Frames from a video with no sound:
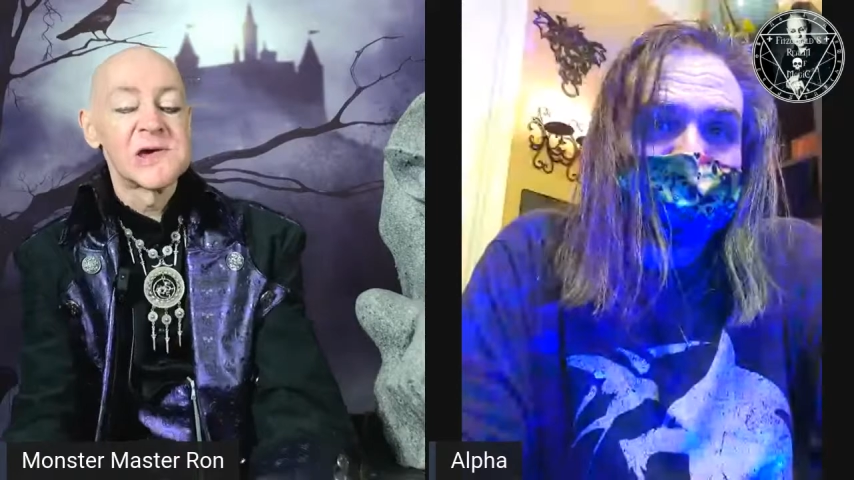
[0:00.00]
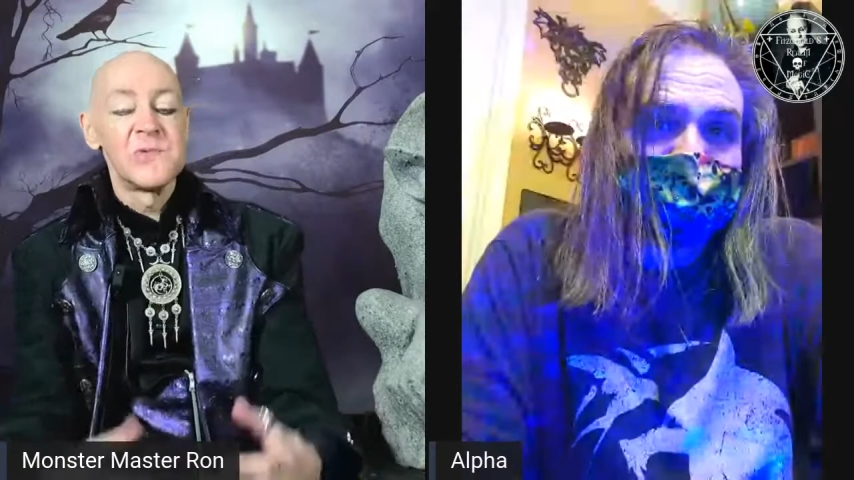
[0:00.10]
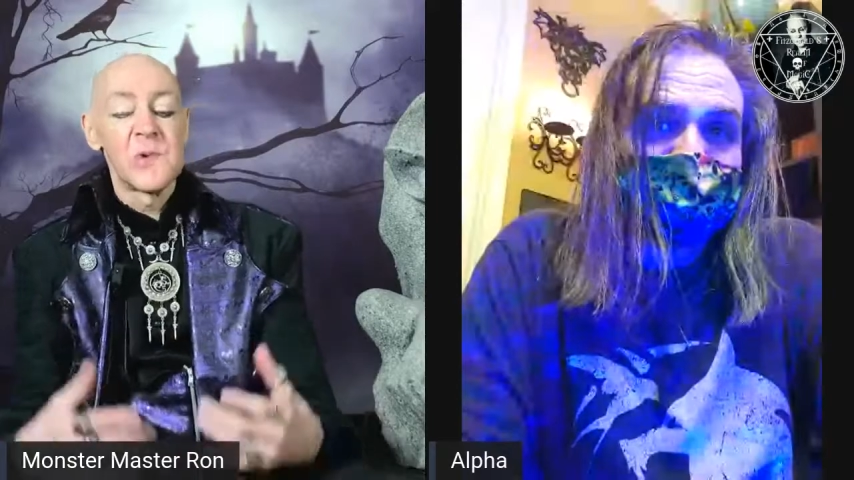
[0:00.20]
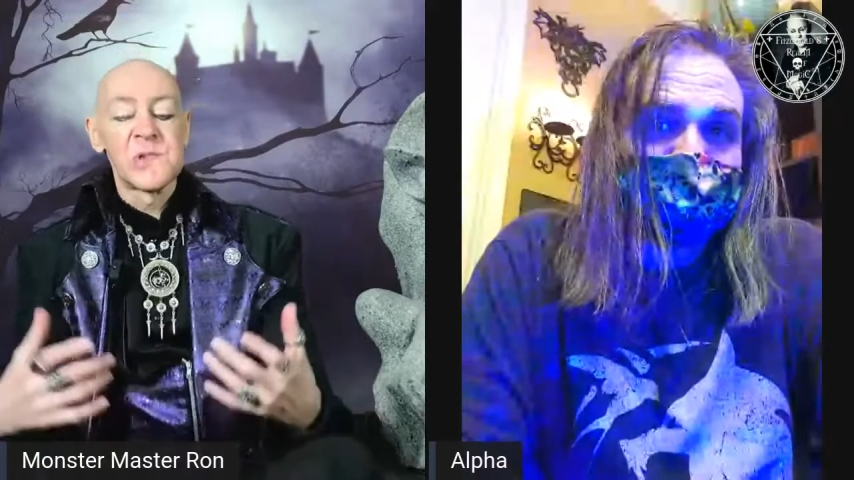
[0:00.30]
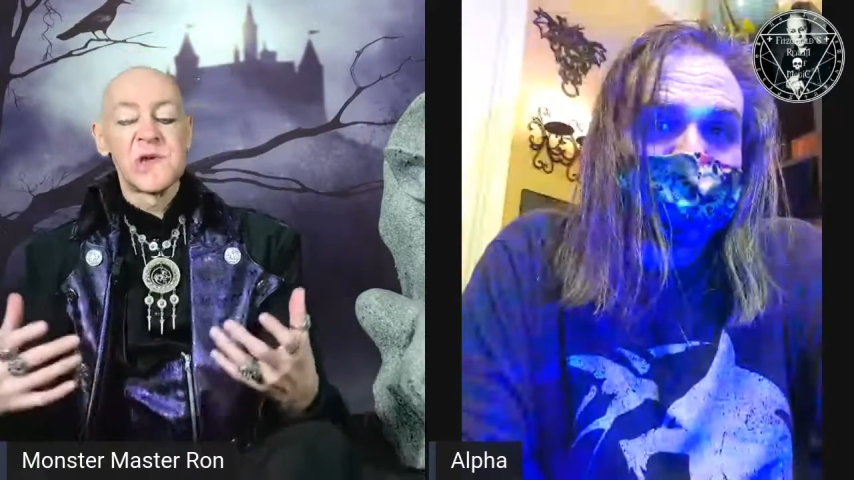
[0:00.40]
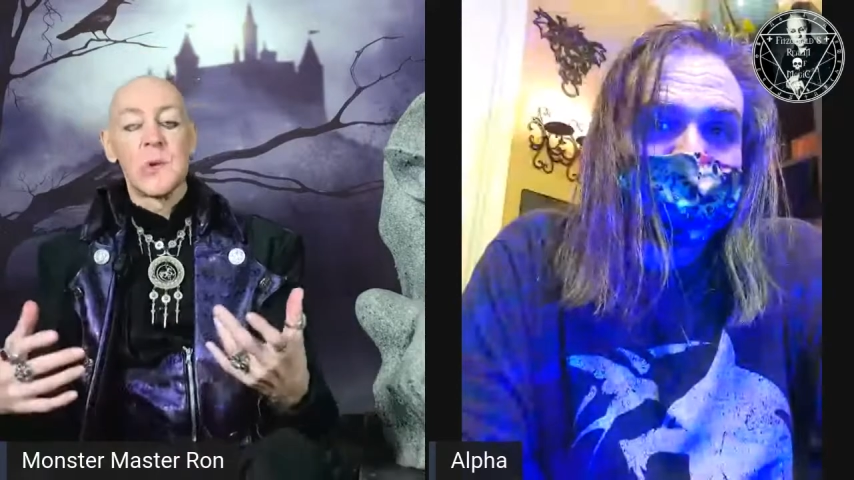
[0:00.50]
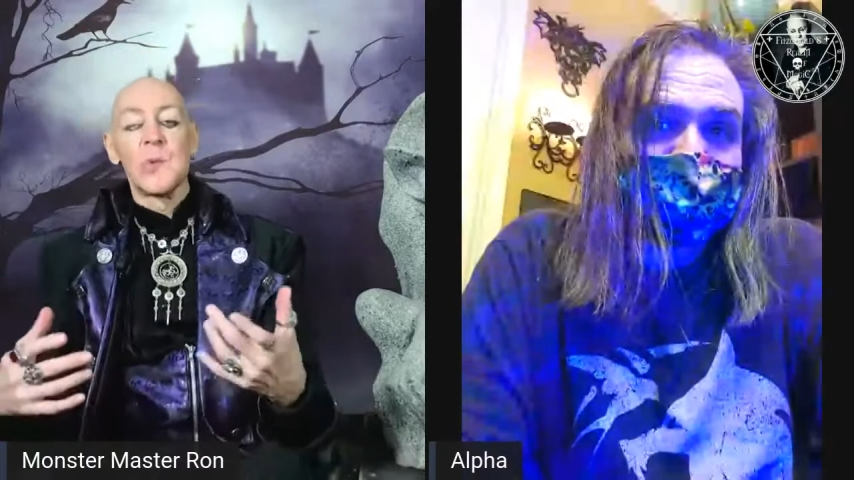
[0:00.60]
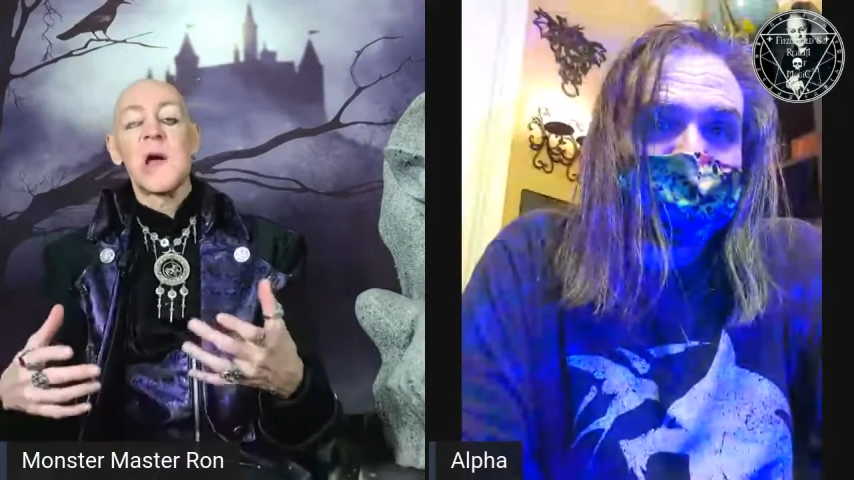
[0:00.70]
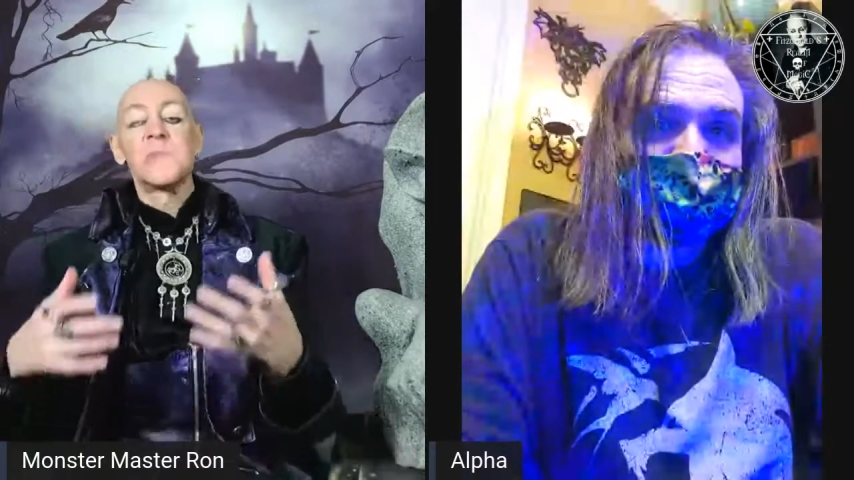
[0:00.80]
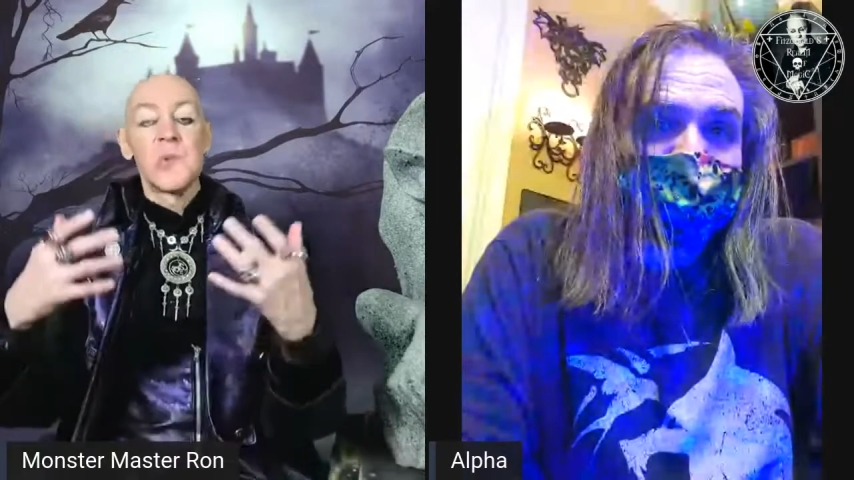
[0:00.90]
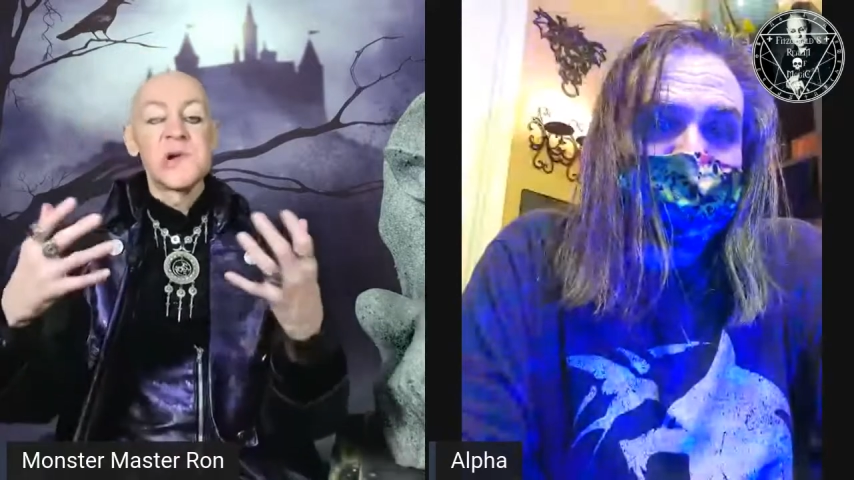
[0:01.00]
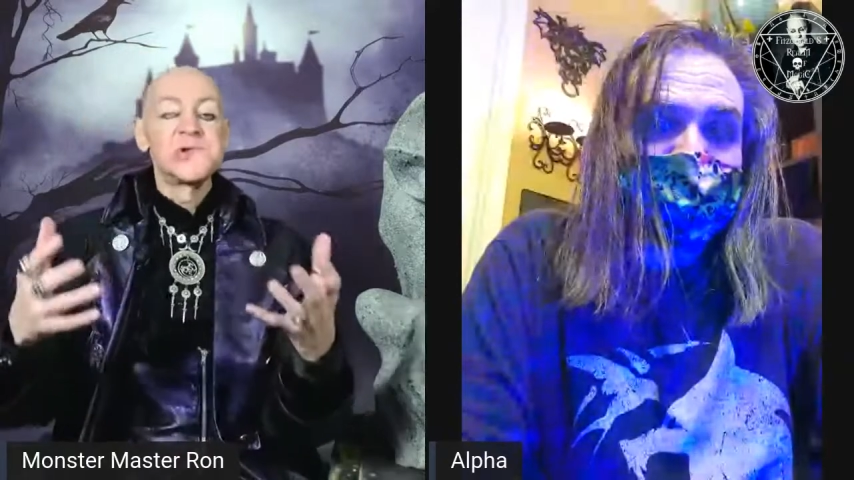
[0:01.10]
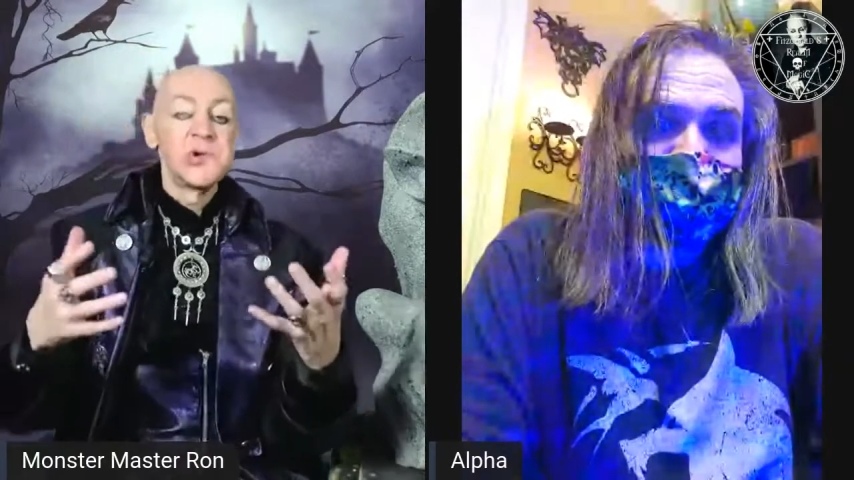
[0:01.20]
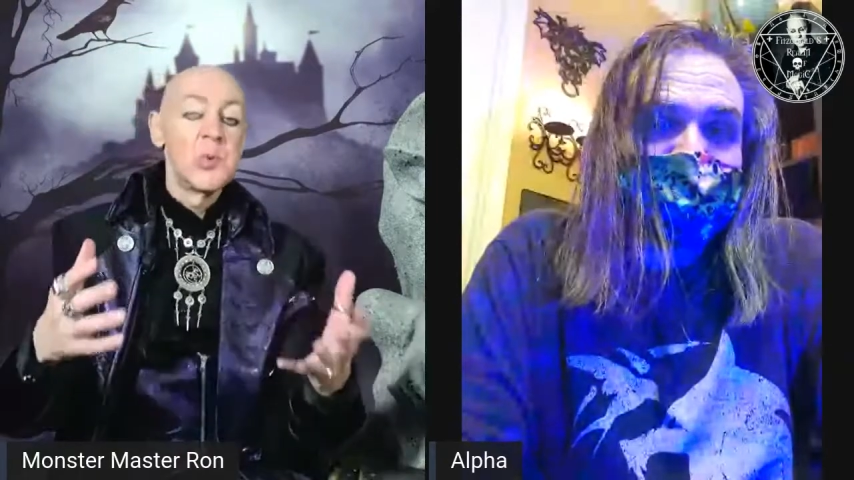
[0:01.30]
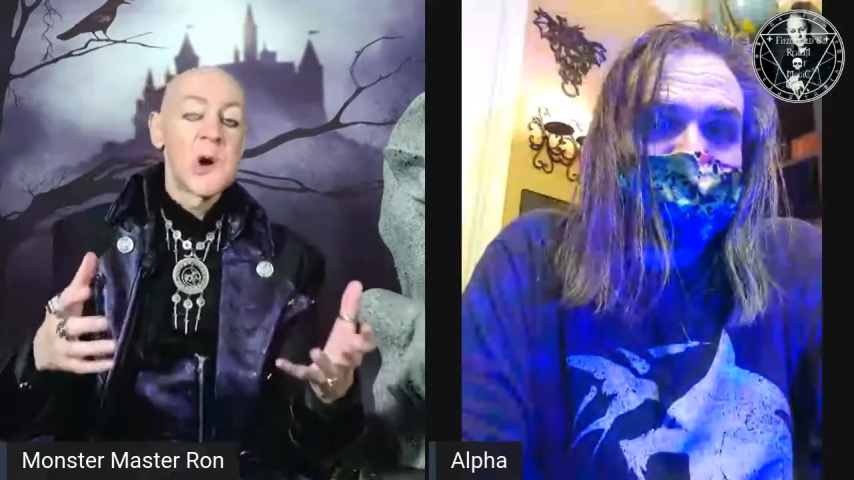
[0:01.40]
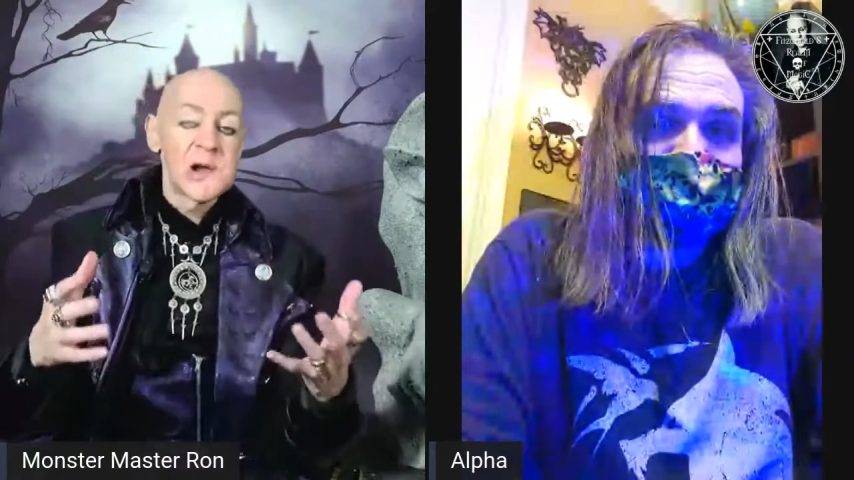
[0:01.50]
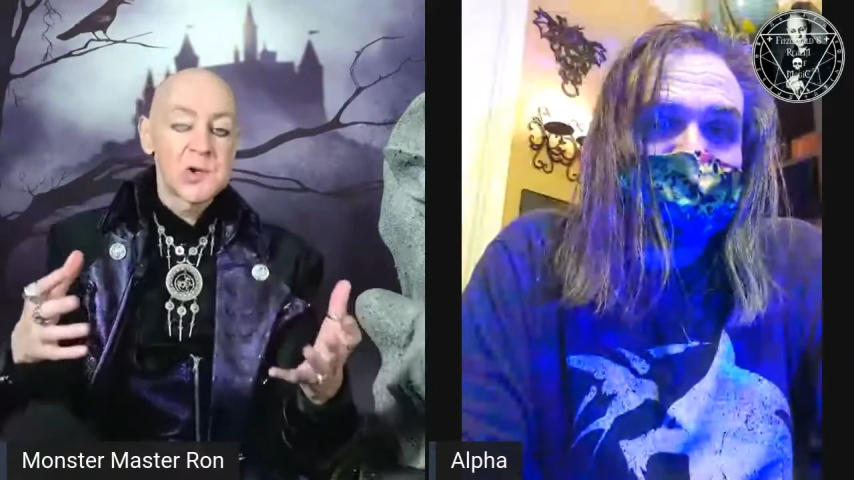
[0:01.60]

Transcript: everything away, but we do want to